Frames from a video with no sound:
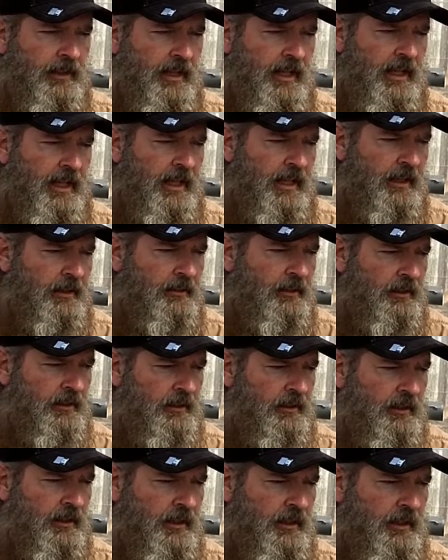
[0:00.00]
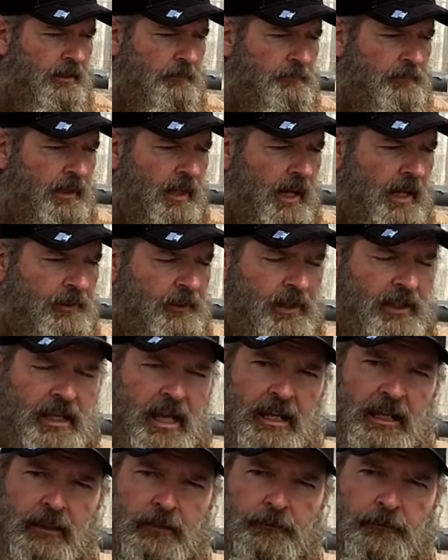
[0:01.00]
and I think
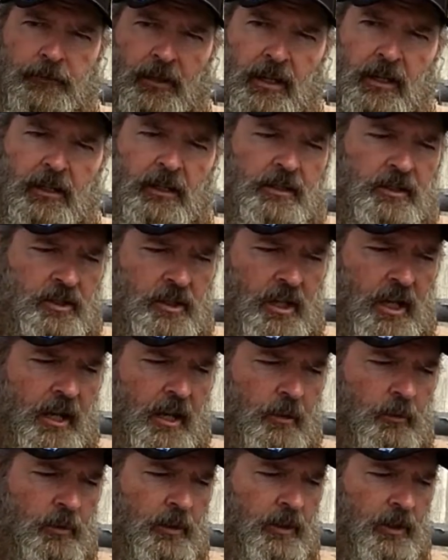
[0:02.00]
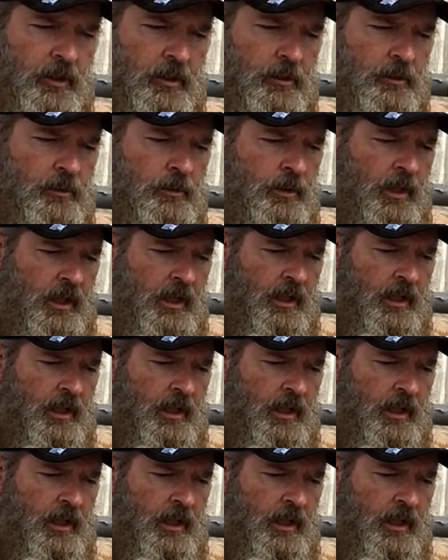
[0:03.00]
I can fairly share with you